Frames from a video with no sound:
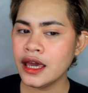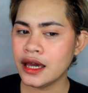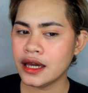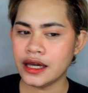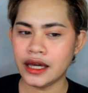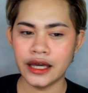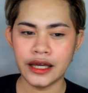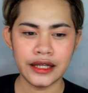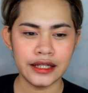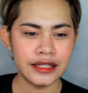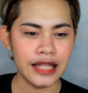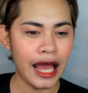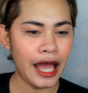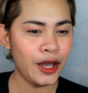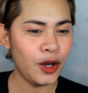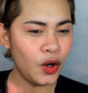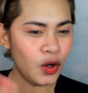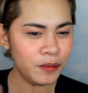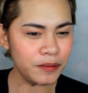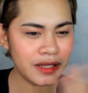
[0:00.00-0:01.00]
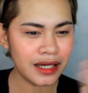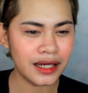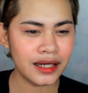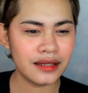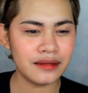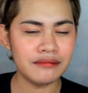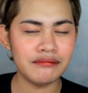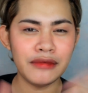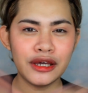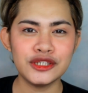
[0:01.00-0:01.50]
And I hope
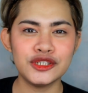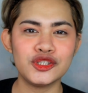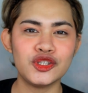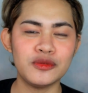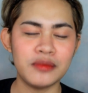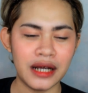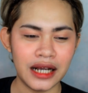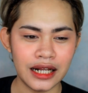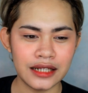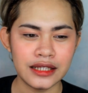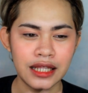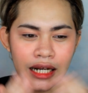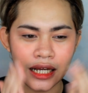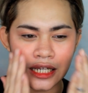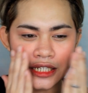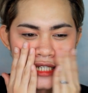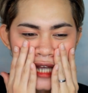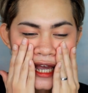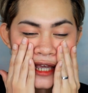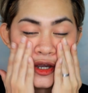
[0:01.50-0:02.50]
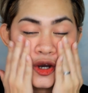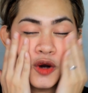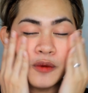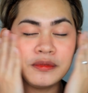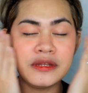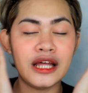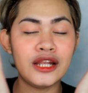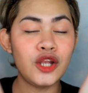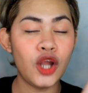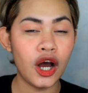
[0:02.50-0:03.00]
na medyo tumagal talaga siya. I hope
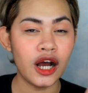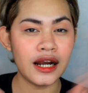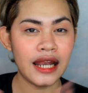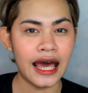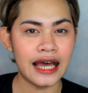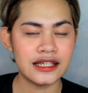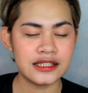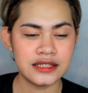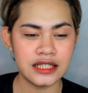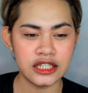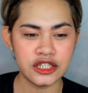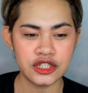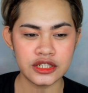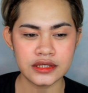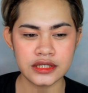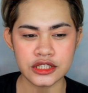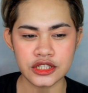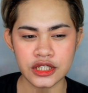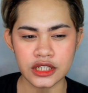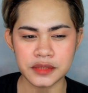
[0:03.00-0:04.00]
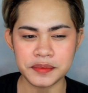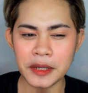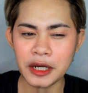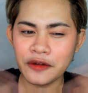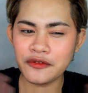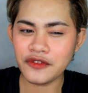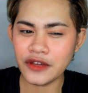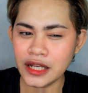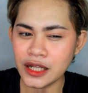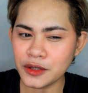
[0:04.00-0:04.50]
na long-lasting siya sa cheeks.
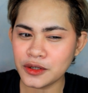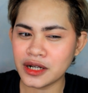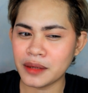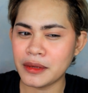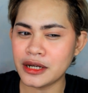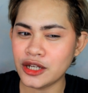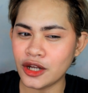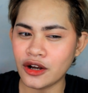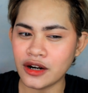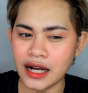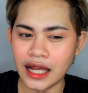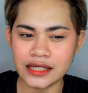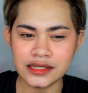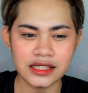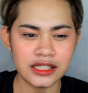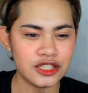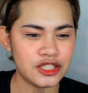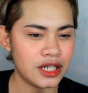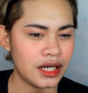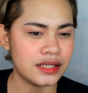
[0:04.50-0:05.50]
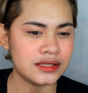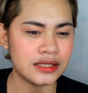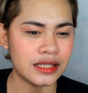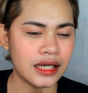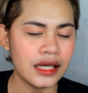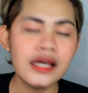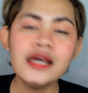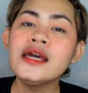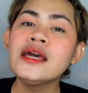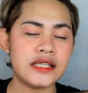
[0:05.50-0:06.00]
Pero feeling ko naman long-lasting siya
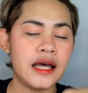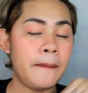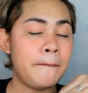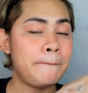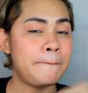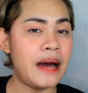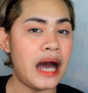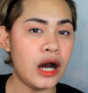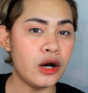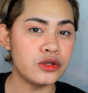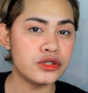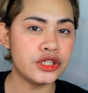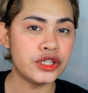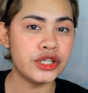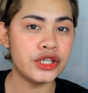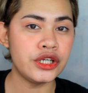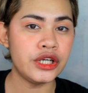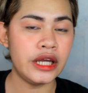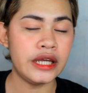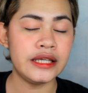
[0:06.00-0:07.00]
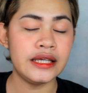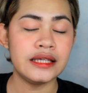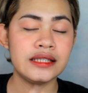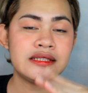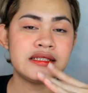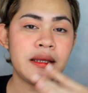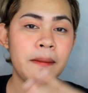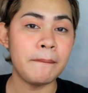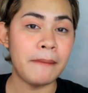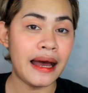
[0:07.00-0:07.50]
kasi it's a powder,
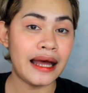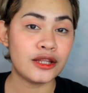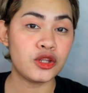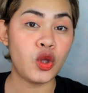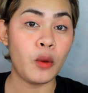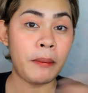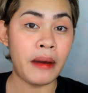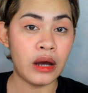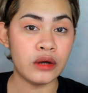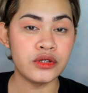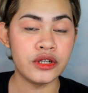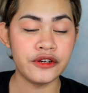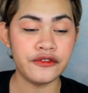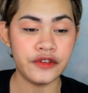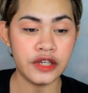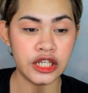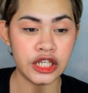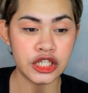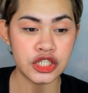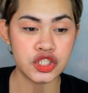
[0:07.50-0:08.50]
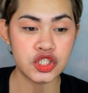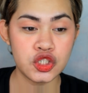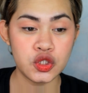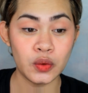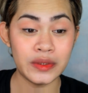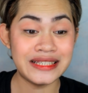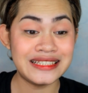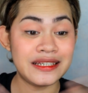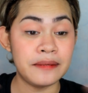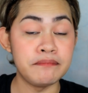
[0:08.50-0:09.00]
it's a matte to powder finish.
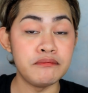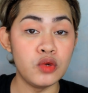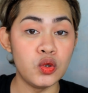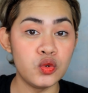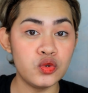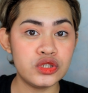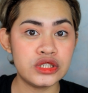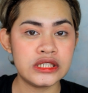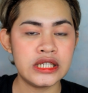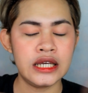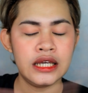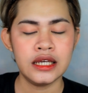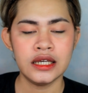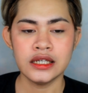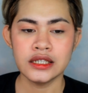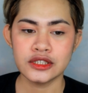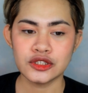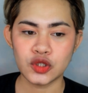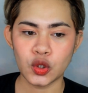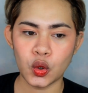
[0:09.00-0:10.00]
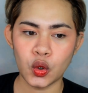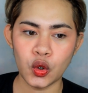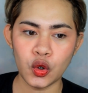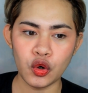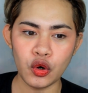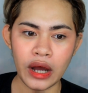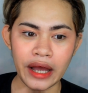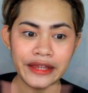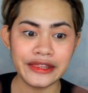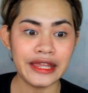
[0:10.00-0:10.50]
So it's a mousse.
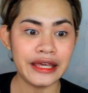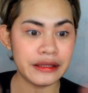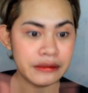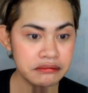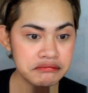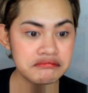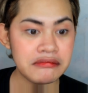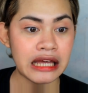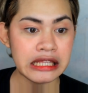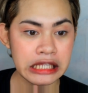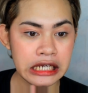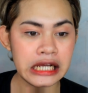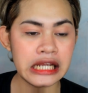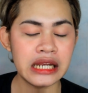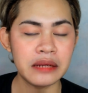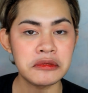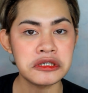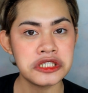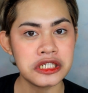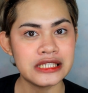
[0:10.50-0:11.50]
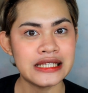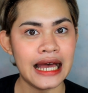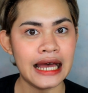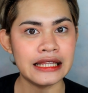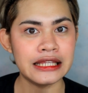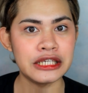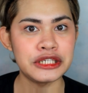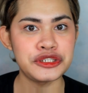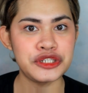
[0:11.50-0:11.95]
So I think tatagal naman siya sa ating